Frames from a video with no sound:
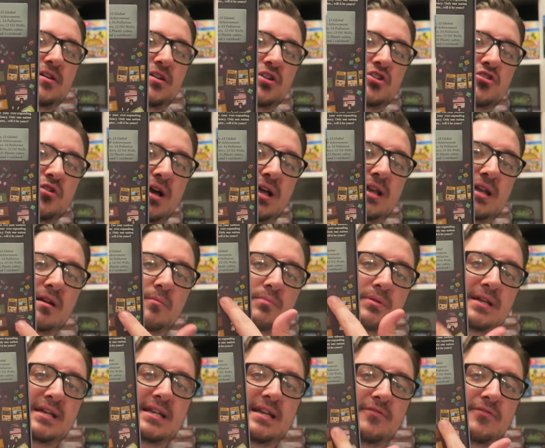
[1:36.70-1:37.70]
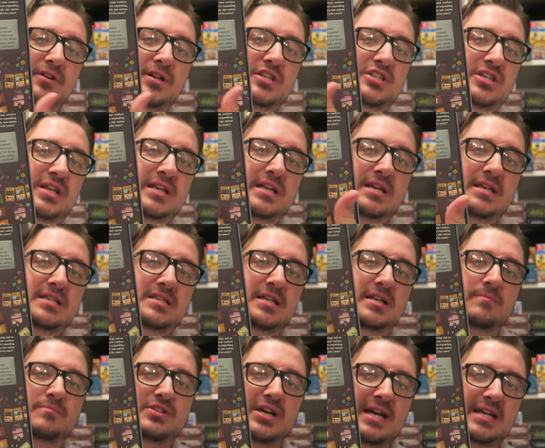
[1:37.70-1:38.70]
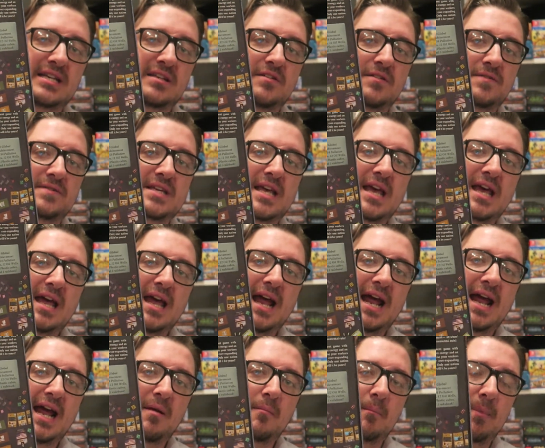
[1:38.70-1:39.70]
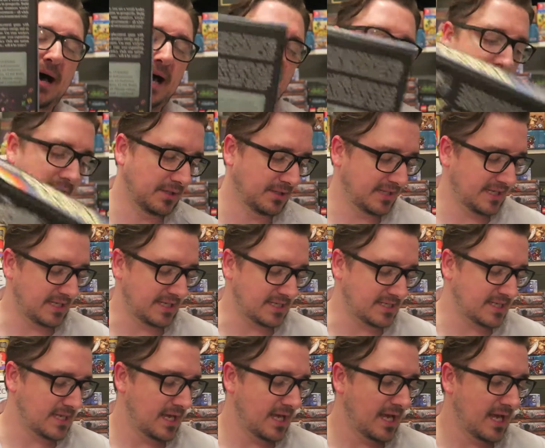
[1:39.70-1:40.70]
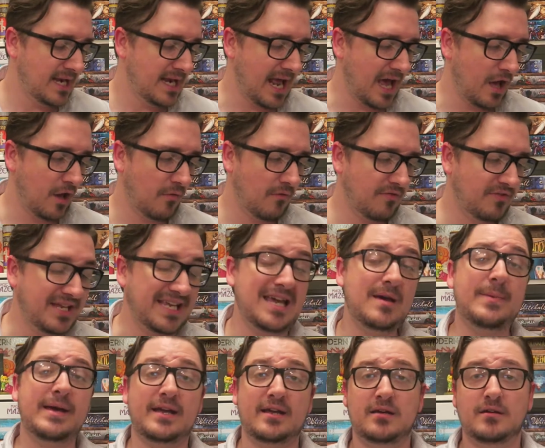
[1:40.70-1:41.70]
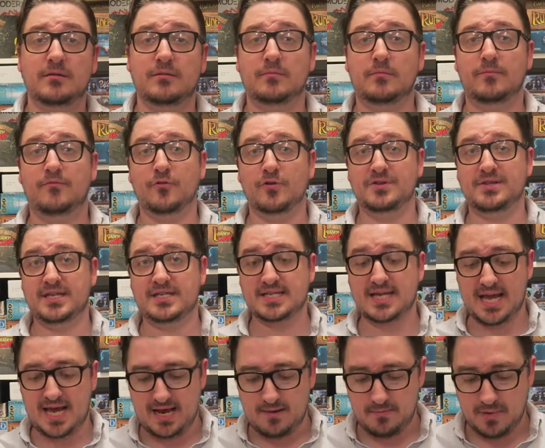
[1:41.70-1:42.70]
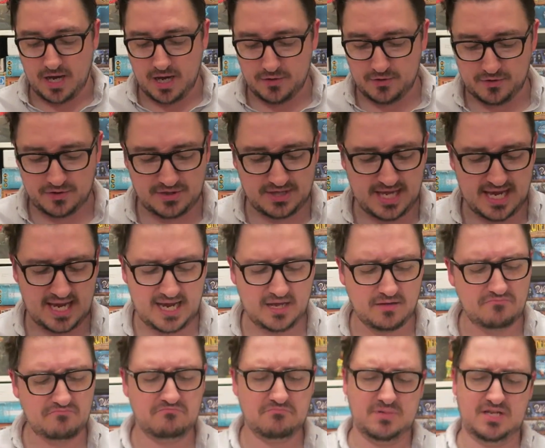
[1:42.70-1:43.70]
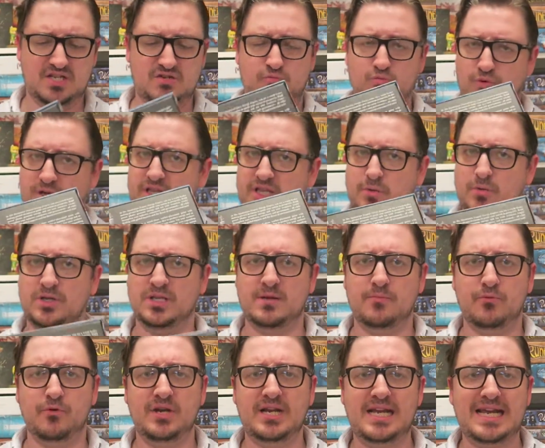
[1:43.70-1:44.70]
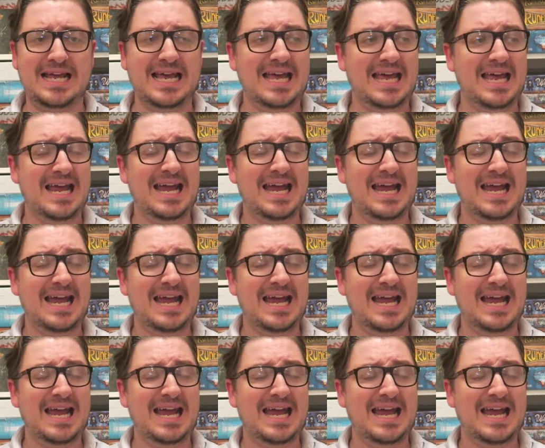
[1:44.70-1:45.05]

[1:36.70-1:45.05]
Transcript: then you're trying to complete different agendas and objectives and buy buildings. Now, the gimmick for this game, other than it's really, really pretty,